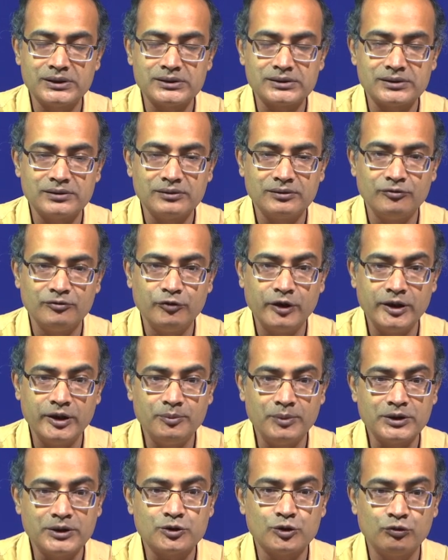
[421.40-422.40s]
is very
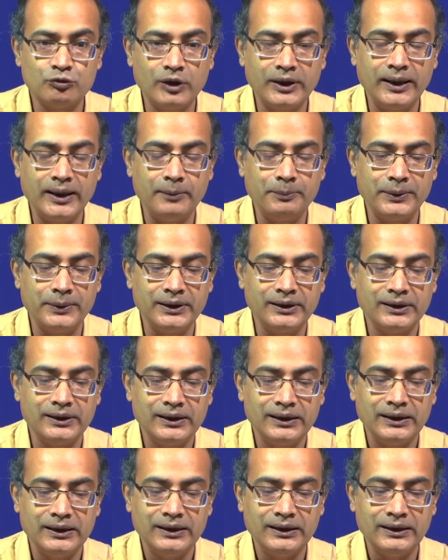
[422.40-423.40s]
much overlapping,
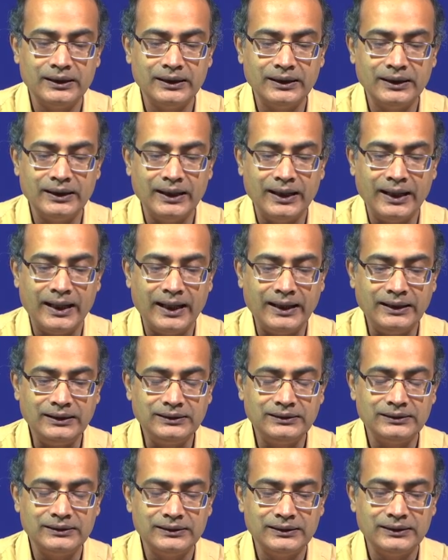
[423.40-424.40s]
and
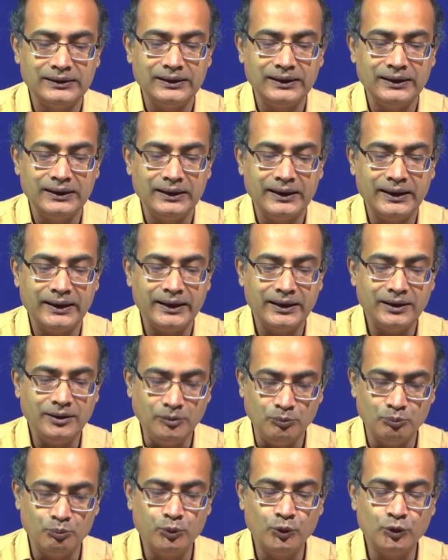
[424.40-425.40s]
again
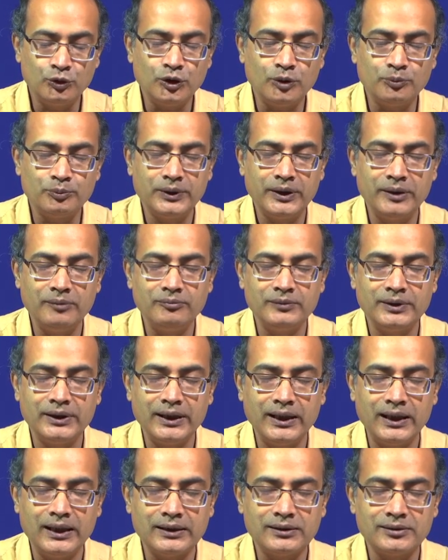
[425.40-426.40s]
both of them
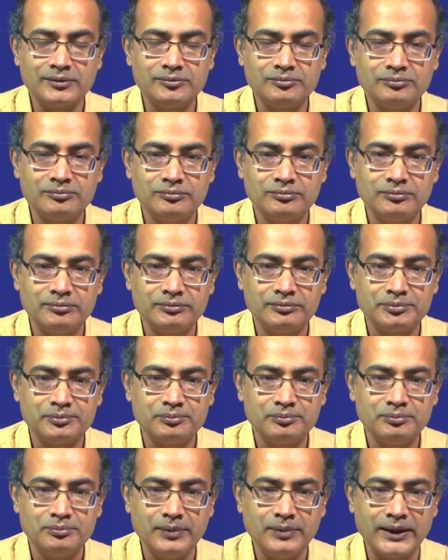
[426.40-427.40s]
they are
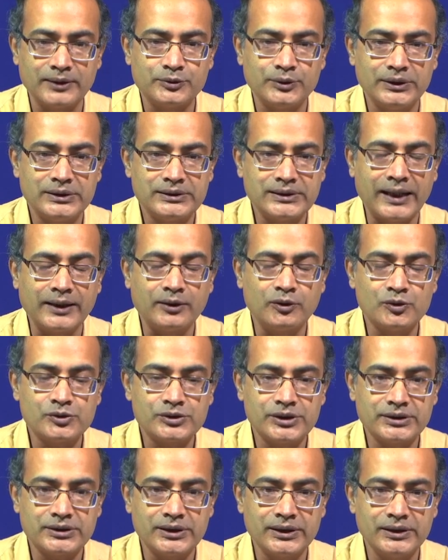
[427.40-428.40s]
actually
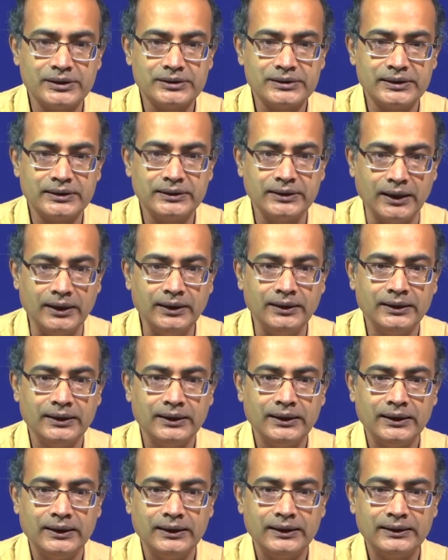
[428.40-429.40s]
cyclostationary signal,
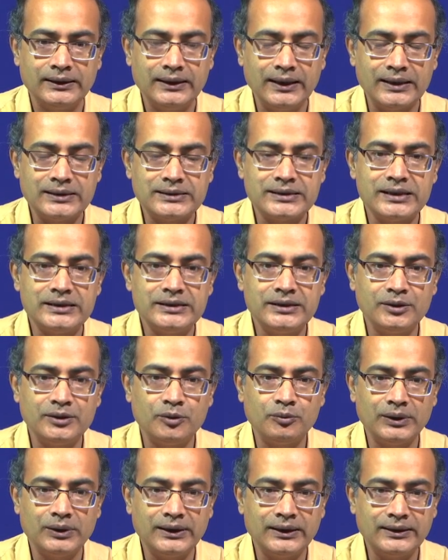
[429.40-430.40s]
they are changing
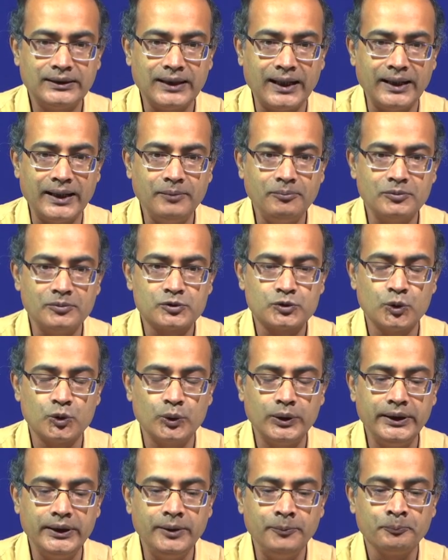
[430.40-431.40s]
over the time
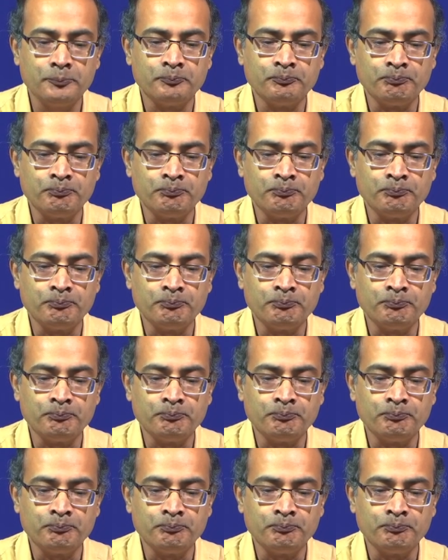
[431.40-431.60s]
slowly,